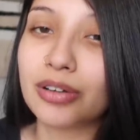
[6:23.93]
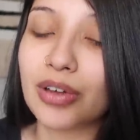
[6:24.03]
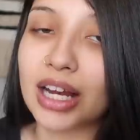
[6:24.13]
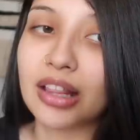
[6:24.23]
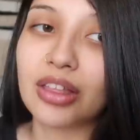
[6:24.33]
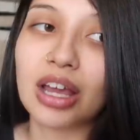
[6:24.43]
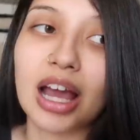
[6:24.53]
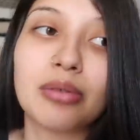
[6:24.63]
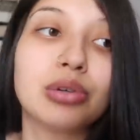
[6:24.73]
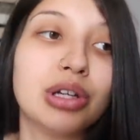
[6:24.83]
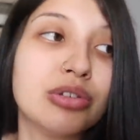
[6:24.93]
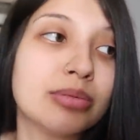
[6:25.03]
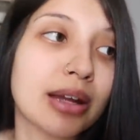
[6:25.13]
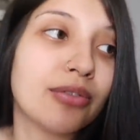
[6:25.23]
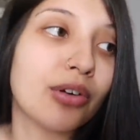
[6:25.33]
If anything, I will
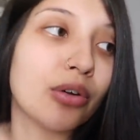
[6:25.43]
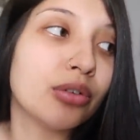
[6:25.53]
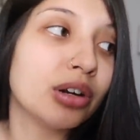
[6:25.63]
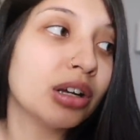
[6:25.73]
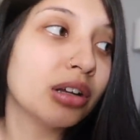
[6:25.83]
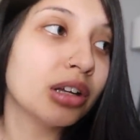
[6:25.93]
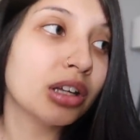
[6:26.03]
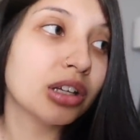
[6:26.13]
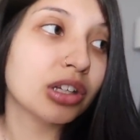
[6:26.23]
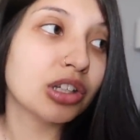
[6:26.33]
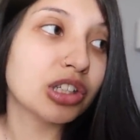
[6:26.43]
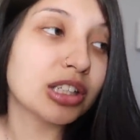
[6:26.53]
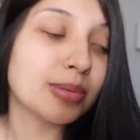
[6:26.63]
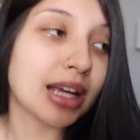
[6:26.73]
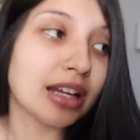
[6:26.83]
use my phone
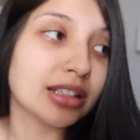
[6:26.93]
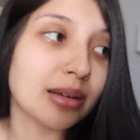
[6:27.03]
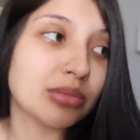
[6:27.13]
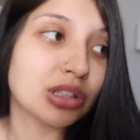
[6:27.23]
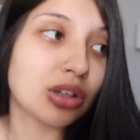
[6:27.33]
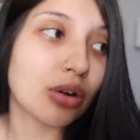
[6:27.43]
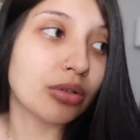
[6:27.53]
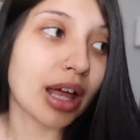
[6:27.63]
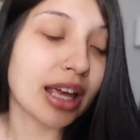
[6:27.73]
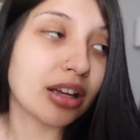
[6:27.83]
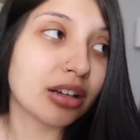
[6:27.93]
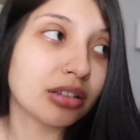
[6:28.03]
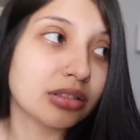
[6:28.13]
just because I'm so like